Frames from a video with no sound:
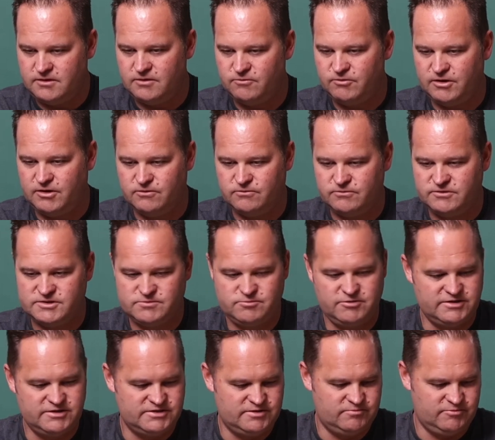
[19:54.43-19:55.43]
there we go,
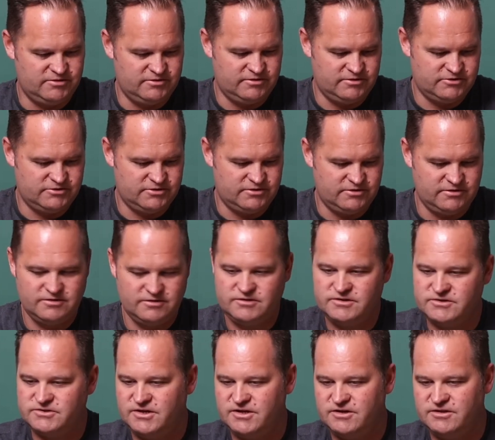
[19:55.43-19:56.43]
display simulation,
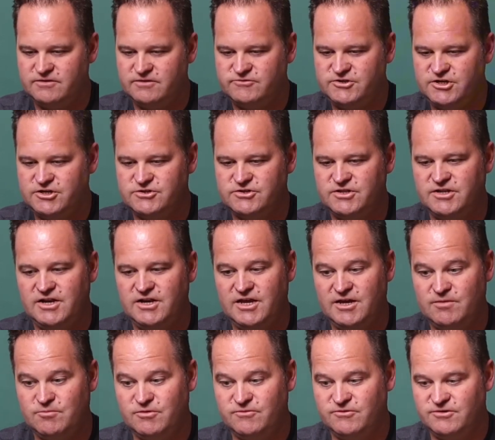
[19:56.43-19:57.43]
because yeah, they've changed the
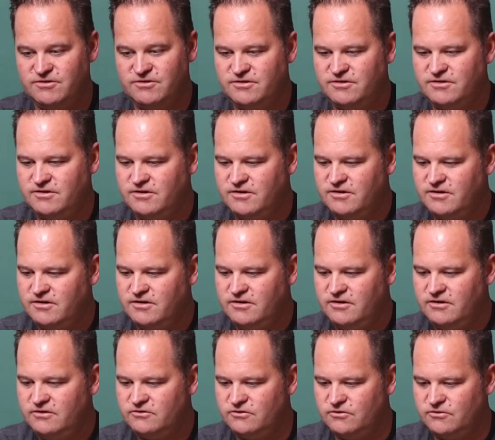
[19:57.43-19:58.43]
name of it.
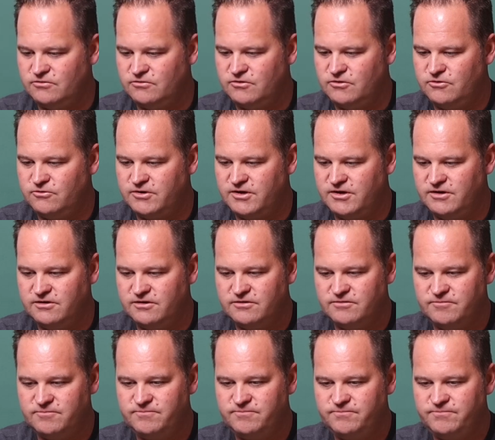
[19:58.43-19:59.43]
So,
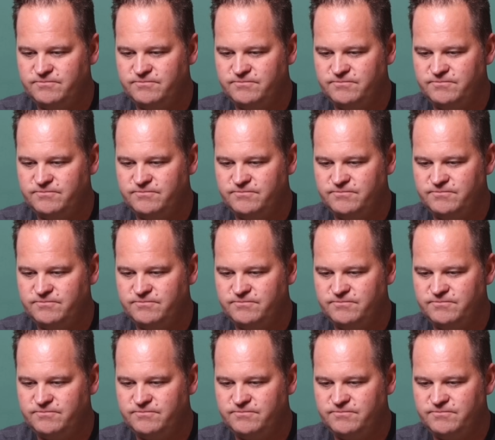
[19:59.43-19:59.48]
okay.